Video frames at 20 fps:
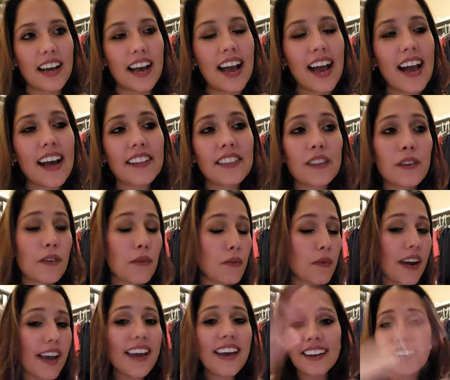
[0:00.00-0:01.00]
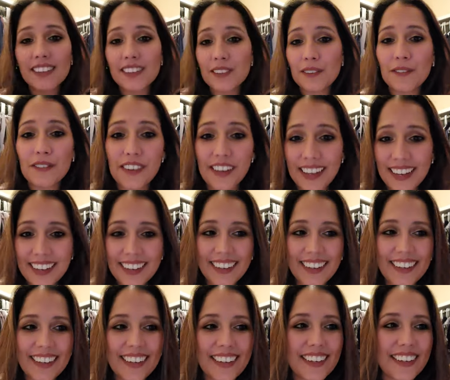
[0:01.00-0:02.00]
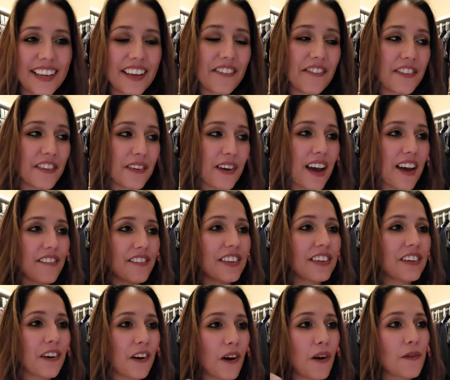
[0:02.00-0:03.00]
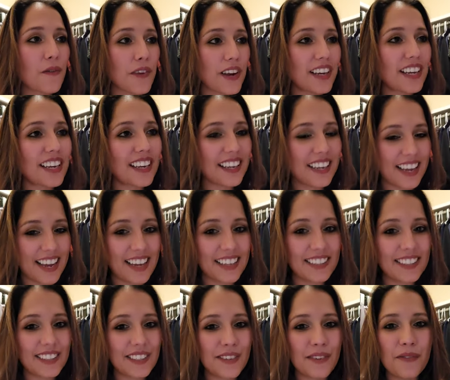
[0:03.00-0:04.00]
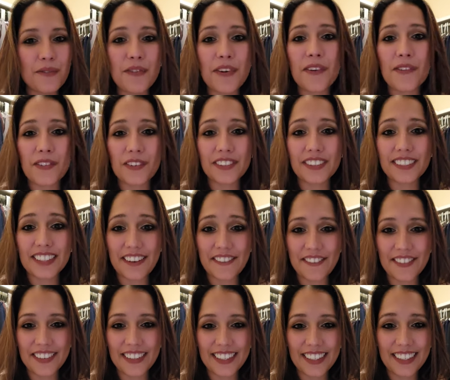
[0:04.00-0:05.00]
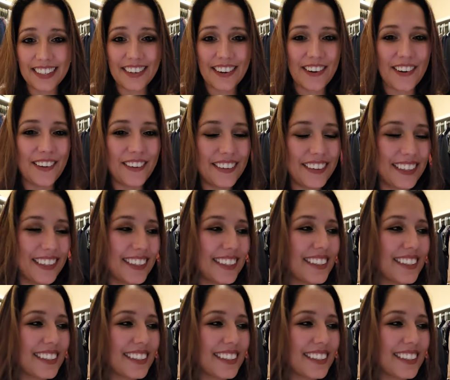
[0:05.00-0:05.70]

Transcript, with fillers: at the way end of the week, if you haven't already guessed, we will definitely go